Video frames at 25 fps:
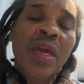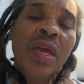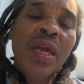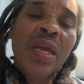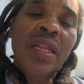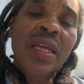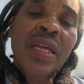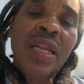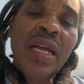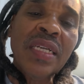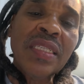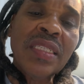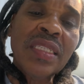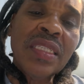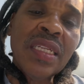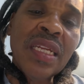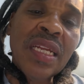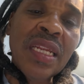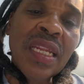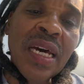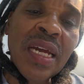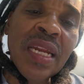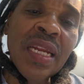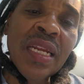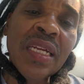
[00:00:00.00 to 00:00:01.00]
Then I seen a
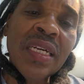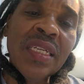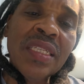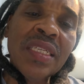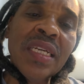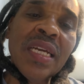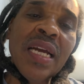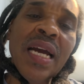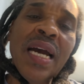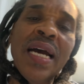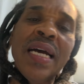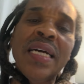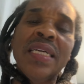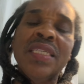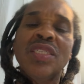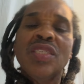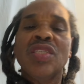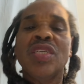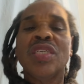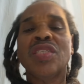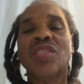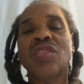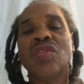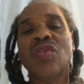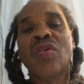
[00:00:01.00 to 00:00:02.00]
lot of other guys
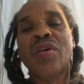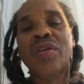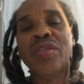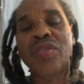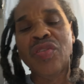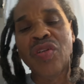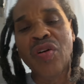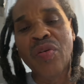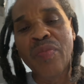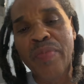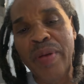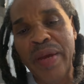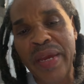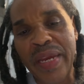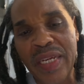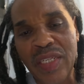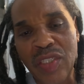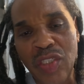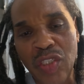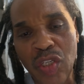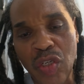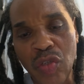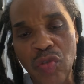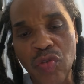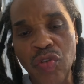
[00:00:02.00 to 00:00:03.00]
that started, you know, banging
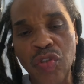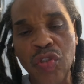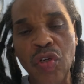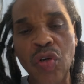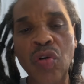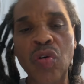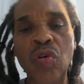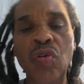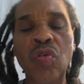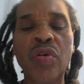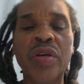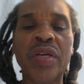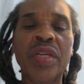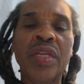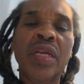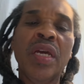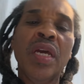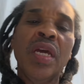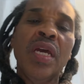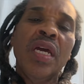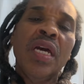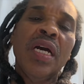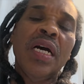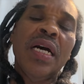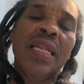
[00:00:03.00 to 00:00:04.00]
JoJo and
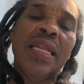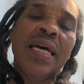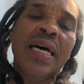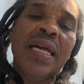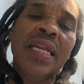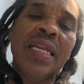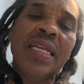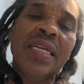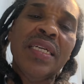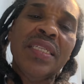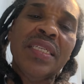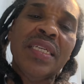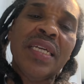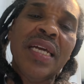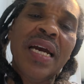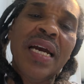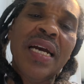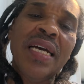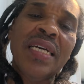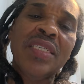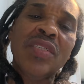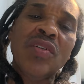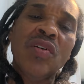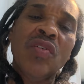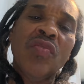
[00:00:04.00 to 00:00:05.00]
a lot of the other
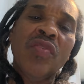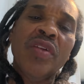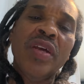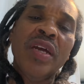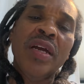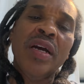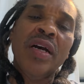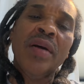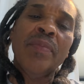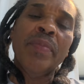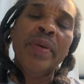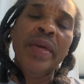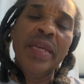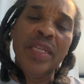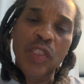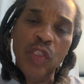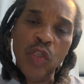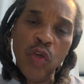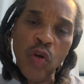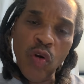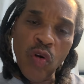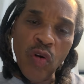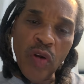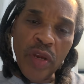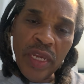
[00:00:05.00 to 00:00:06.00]
guys over there. Big
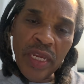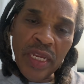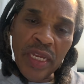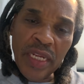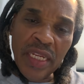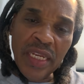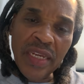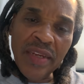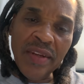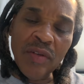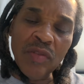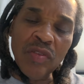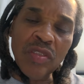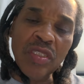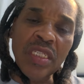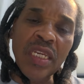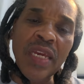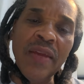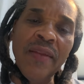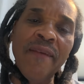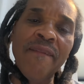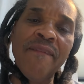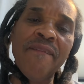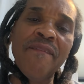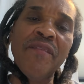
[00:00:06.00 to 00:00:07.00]
Toy, he lived on
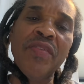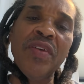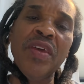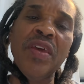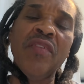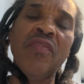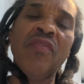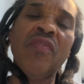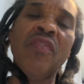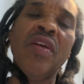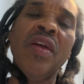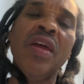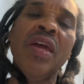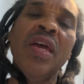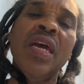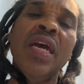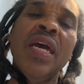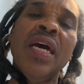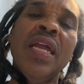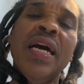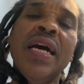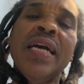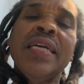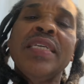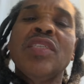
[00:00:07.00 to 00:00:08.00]
75th.
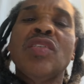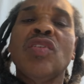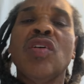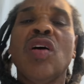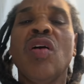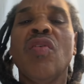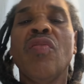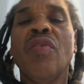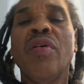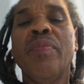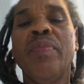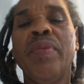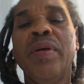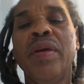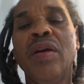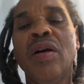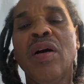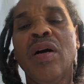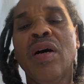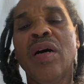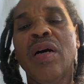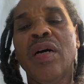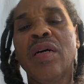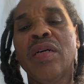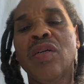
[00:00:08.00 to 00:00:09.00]
And I saw would be
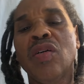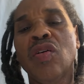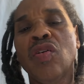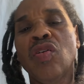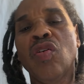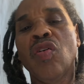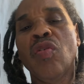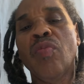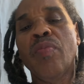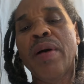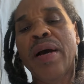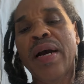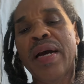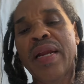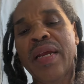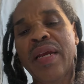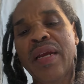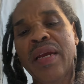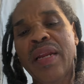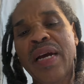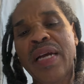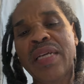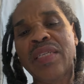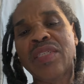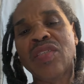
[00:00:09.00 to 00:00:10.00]
uh, go by there,
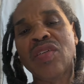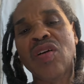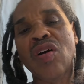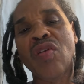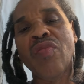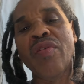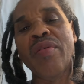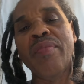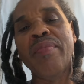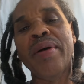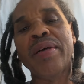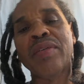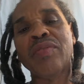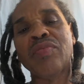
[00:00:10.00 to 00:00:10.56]
and I saw would mess